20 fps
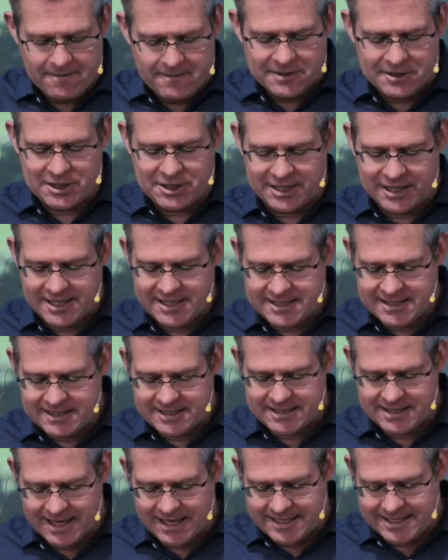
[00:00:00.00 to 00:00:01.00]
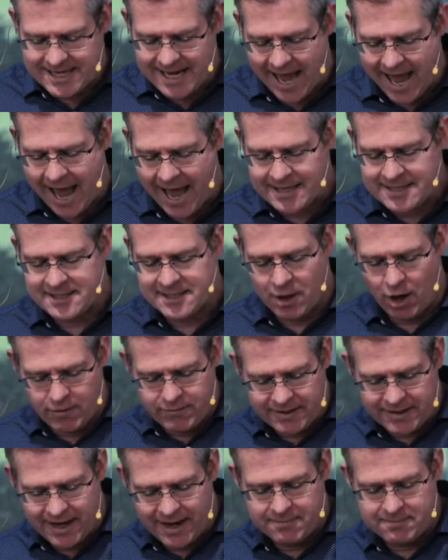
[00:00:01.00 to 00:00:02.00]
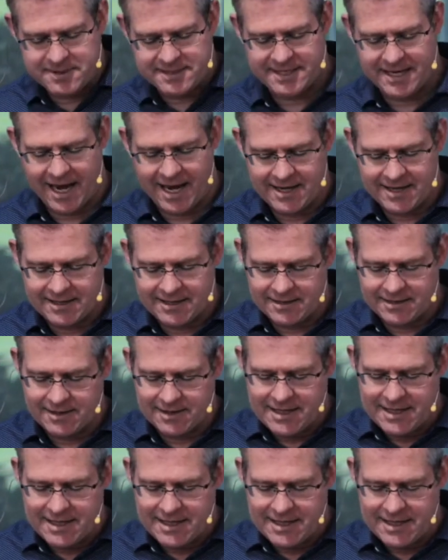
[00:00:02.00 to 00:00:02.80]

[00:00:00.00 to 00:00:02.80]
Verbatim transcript: Jesus attacks and overcomes Satan,